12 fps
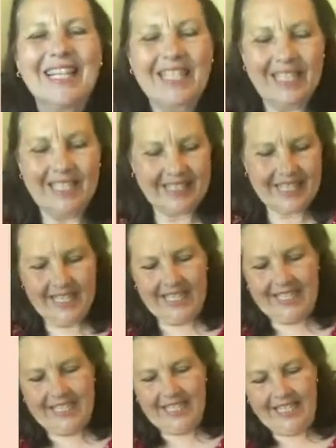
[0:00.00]
just kind
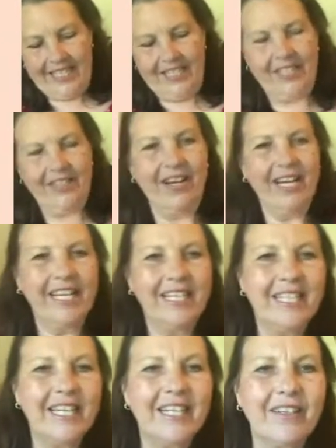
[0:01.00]
of
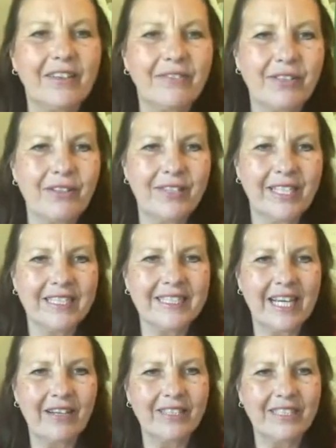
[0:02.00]
trying a few things
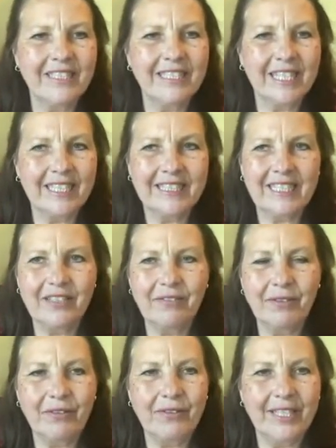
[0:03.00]
out and testing a
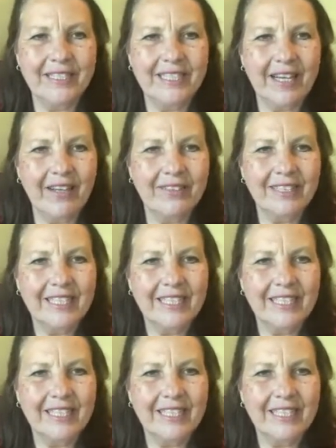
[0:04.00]
few things out.